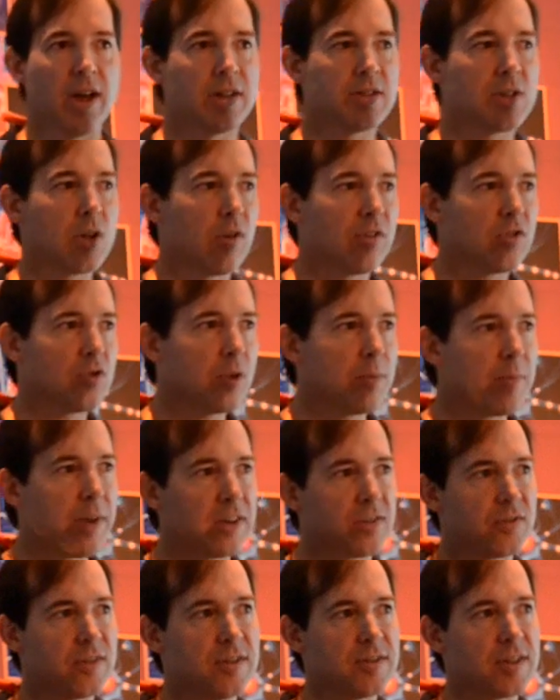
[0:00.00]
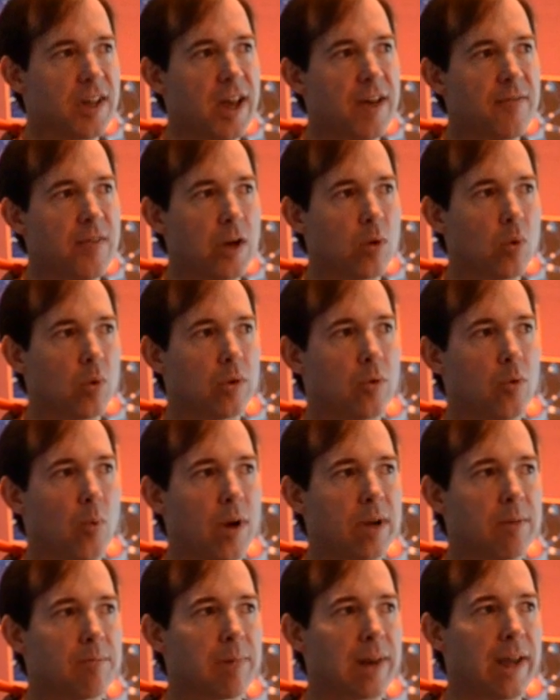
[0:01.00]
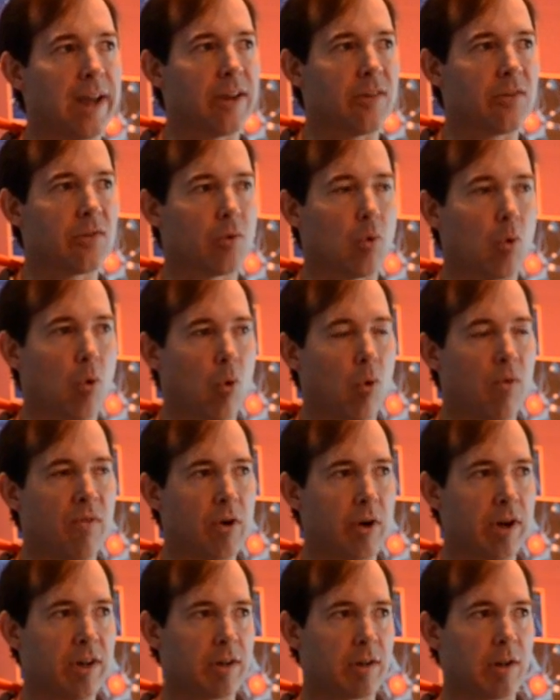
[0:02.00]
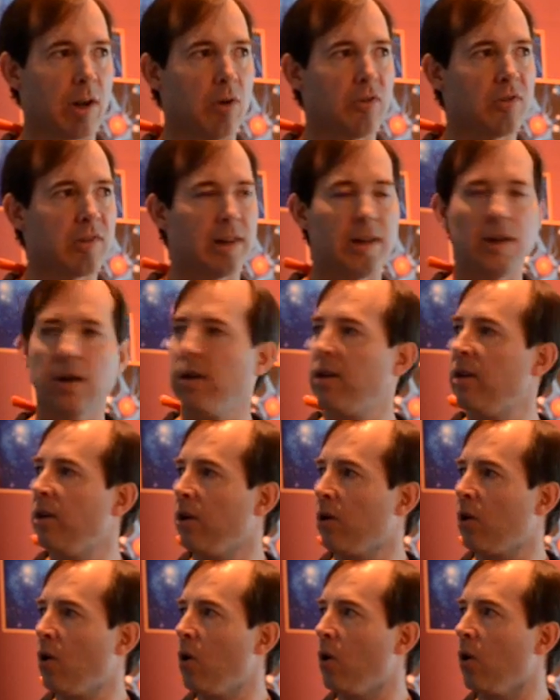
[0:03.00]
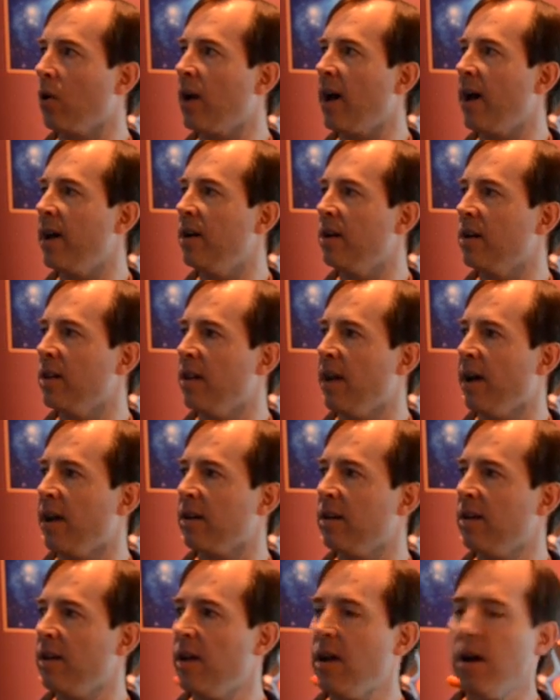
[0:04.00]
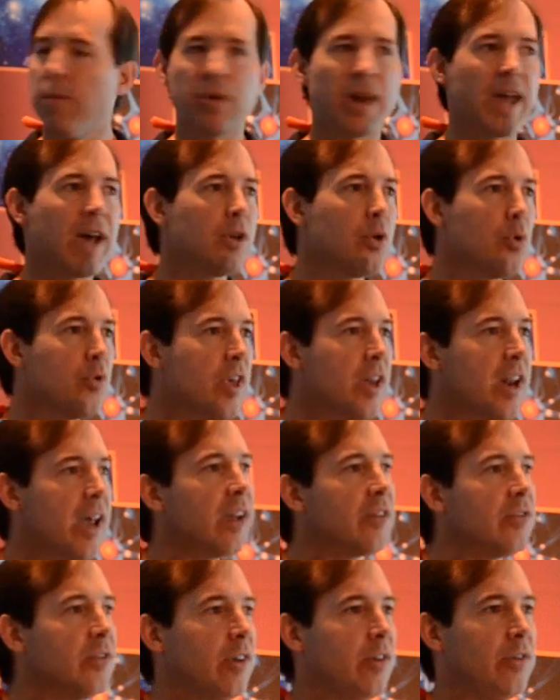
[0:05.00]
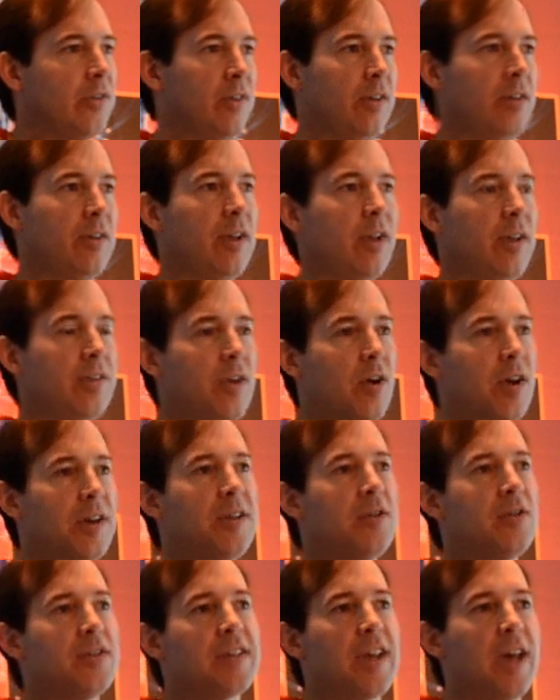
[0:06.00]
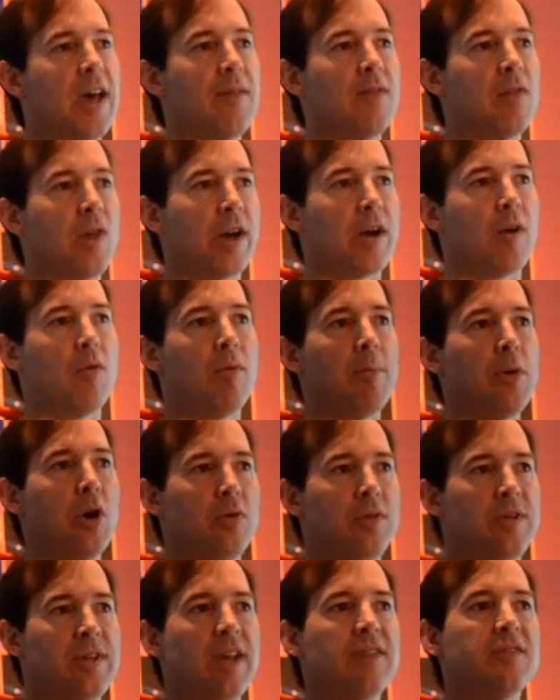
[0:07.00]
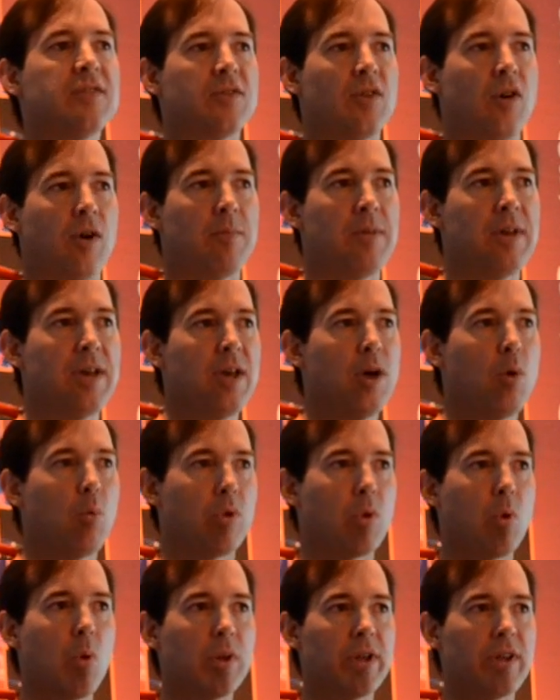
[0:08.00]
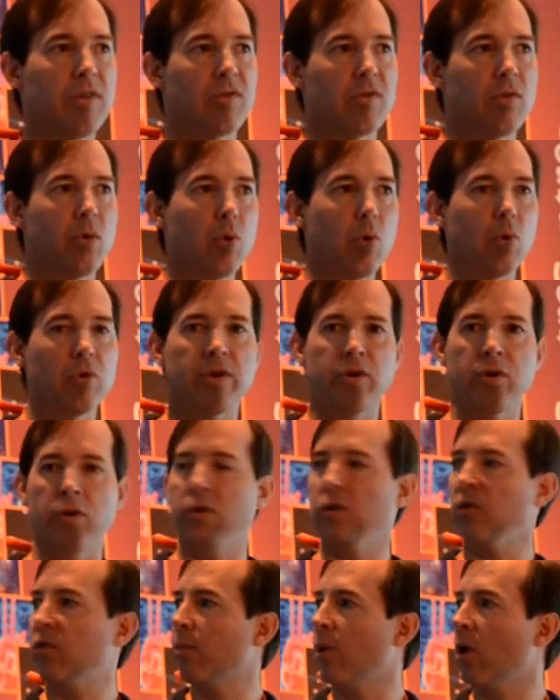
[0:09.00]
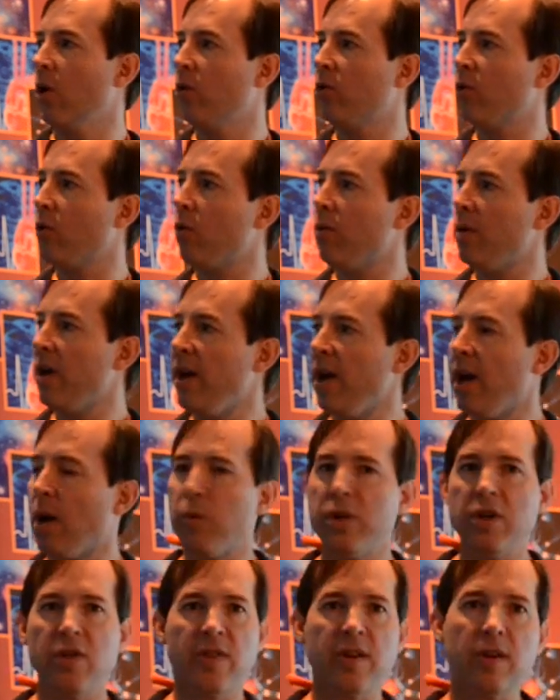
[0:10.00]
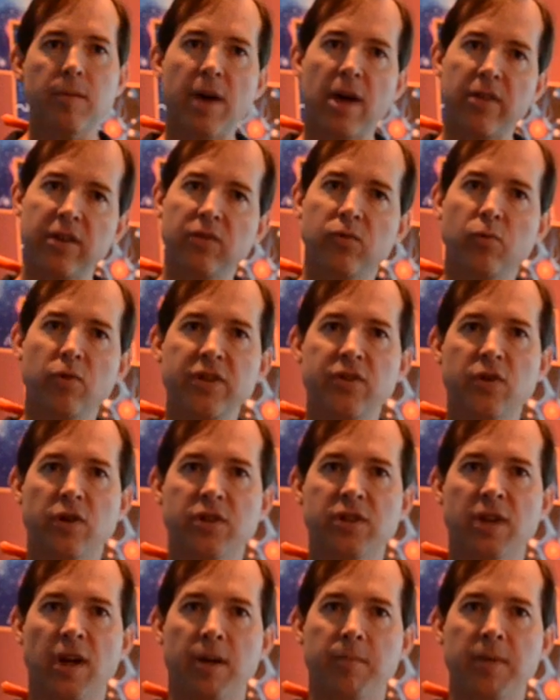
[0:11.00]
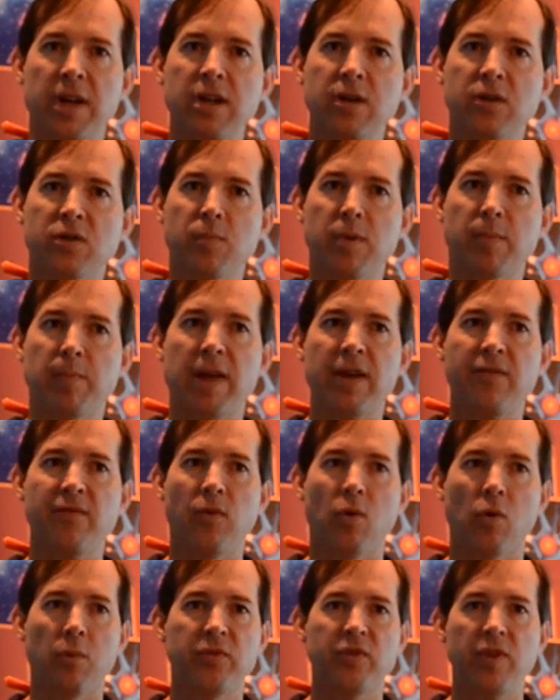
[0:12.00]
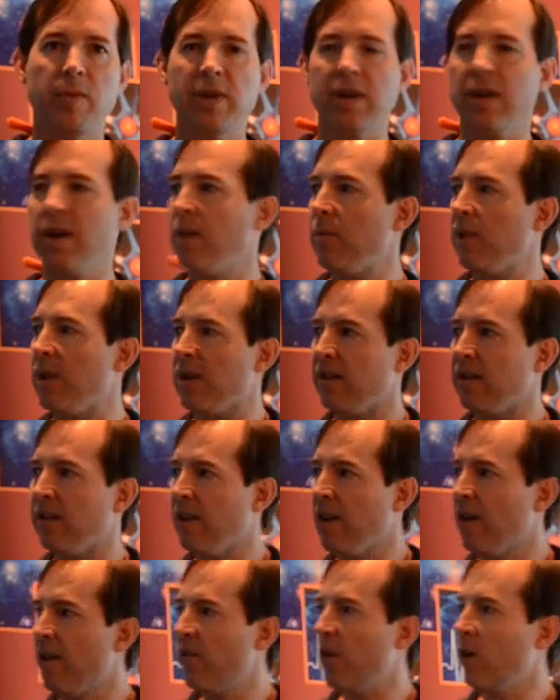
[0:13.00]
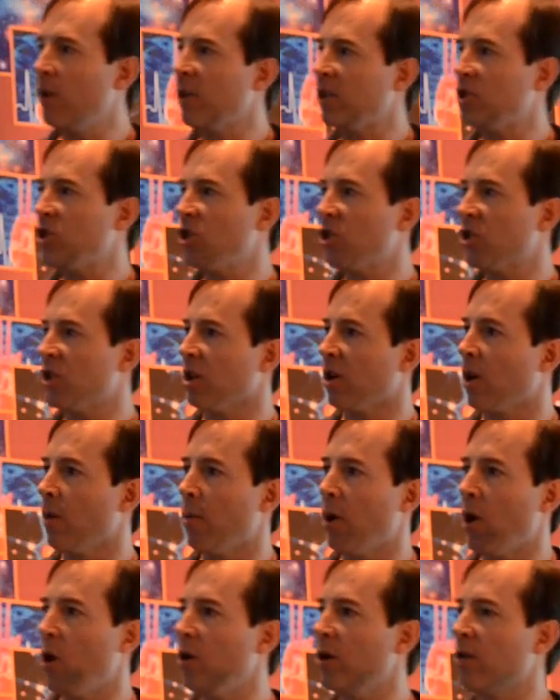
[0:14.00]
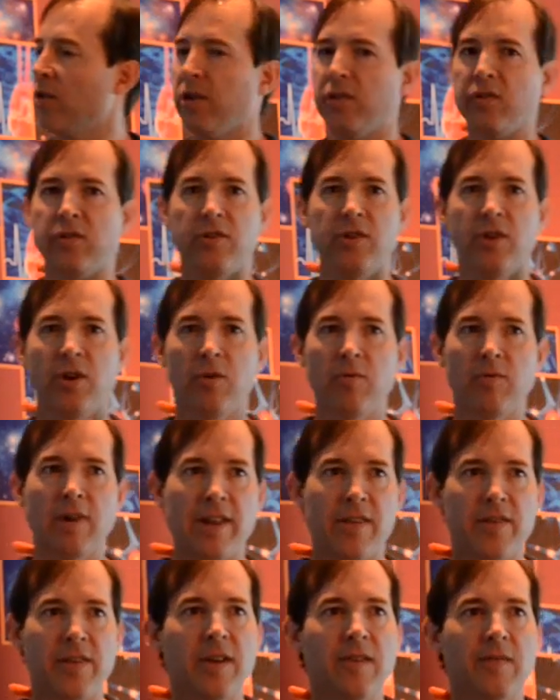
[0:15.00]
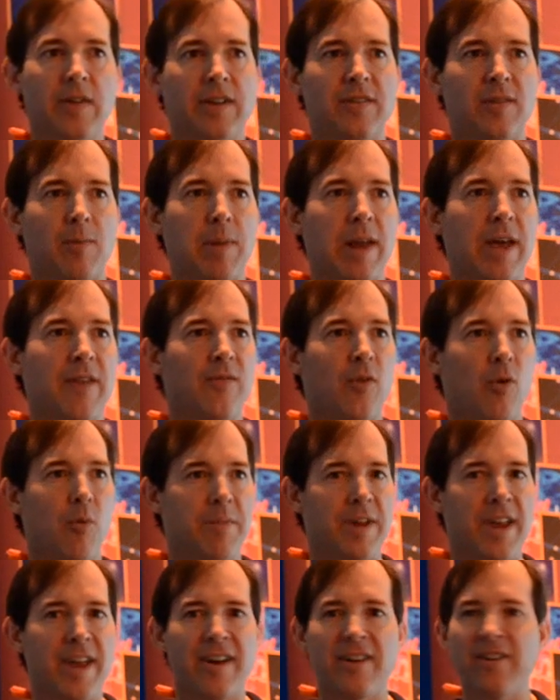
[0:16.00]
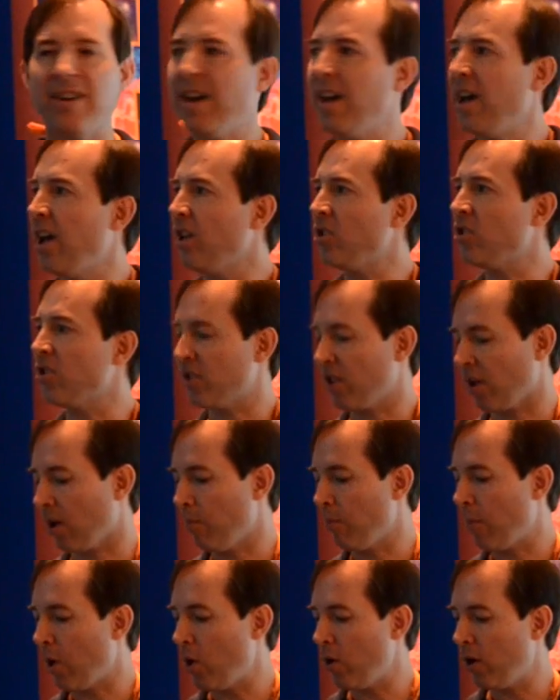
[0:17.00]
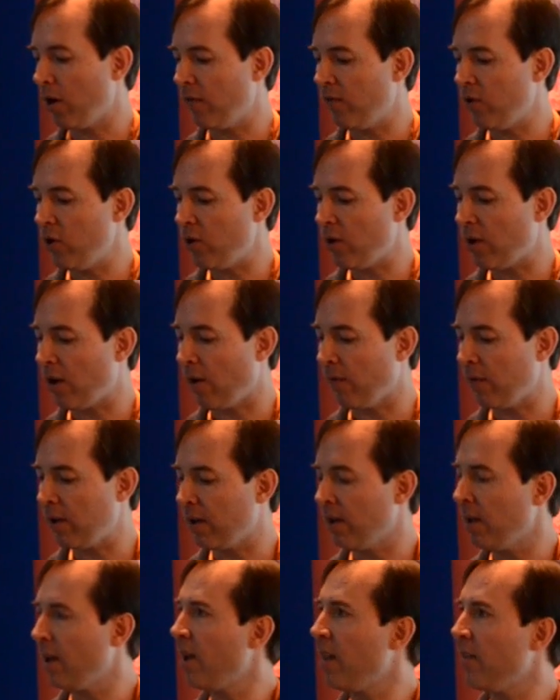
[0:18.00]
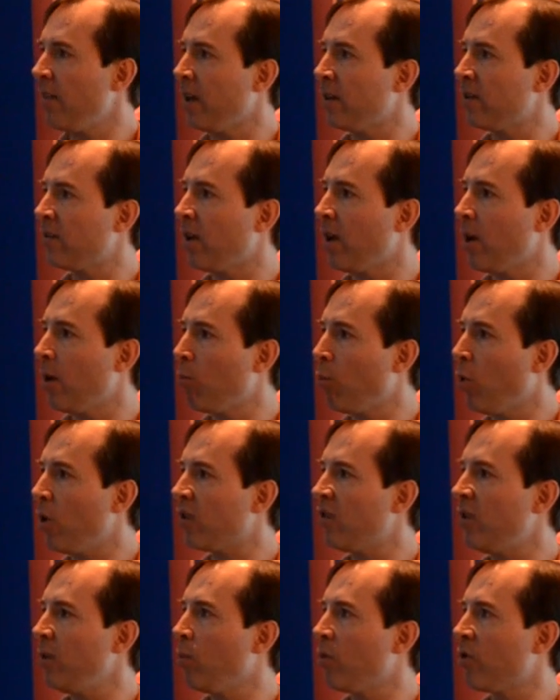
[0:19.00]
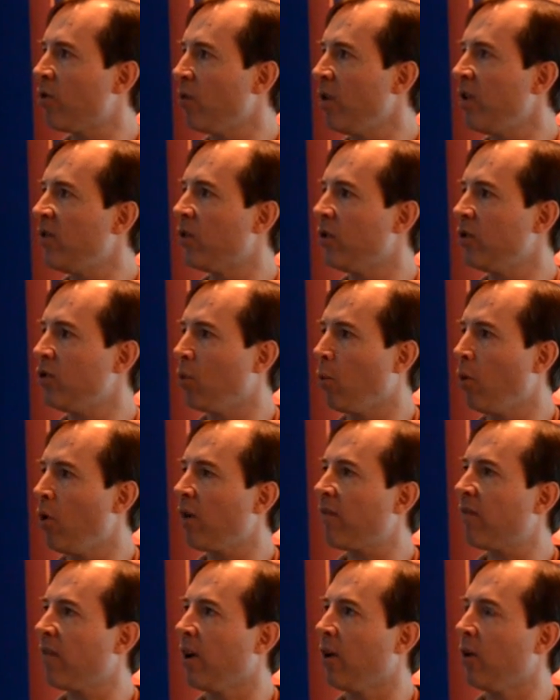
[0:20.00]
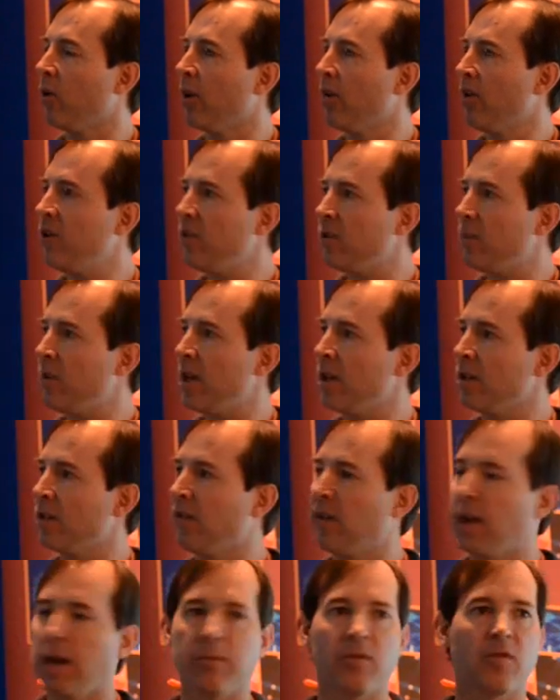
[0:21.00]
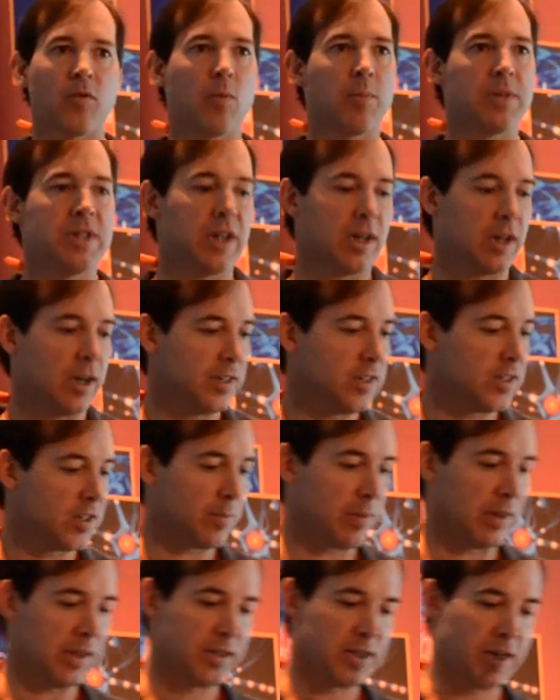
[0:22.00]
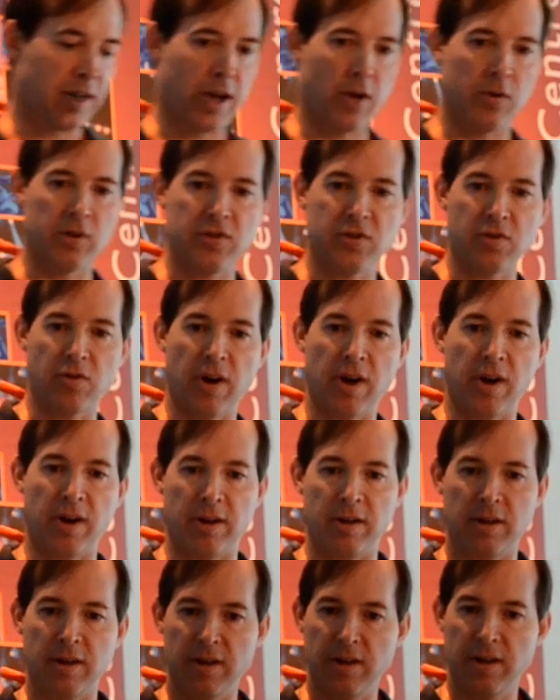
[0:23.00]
And so it sort of makes sense to have that all in one place, or very closely co-located and that. But how do you then access it? And the idea is to have like a remote desktop with all these tools at your disposal. And when you think about these research data management platforms, they're becoming very much just a component of this. You don't really think of it as a platform now. It's just a component of it that works in with the researcher workflow. And these are being developed for particular disciplines now in Australia.